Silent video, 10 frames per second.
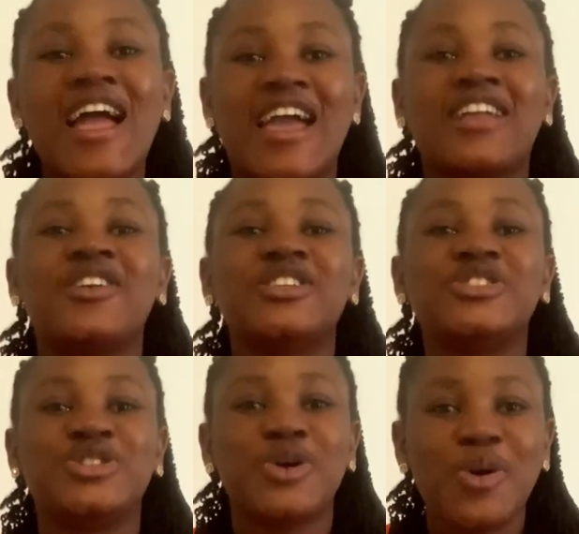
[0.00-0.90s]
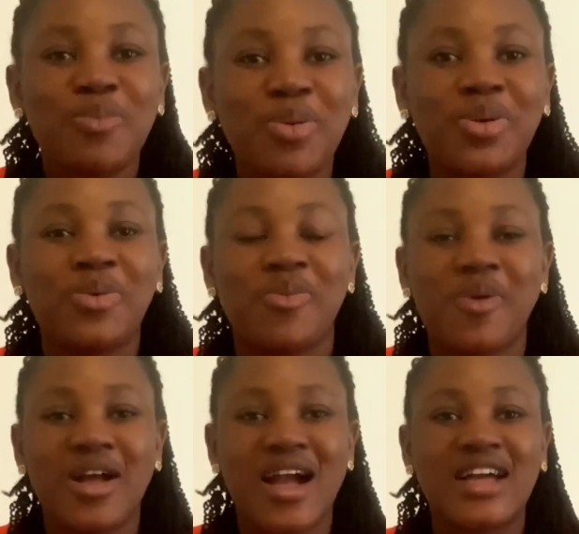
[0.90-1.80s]
I got a job
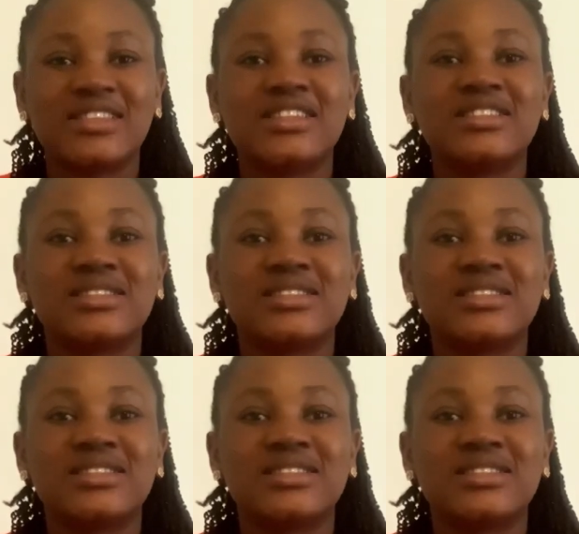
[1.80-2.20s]
and it's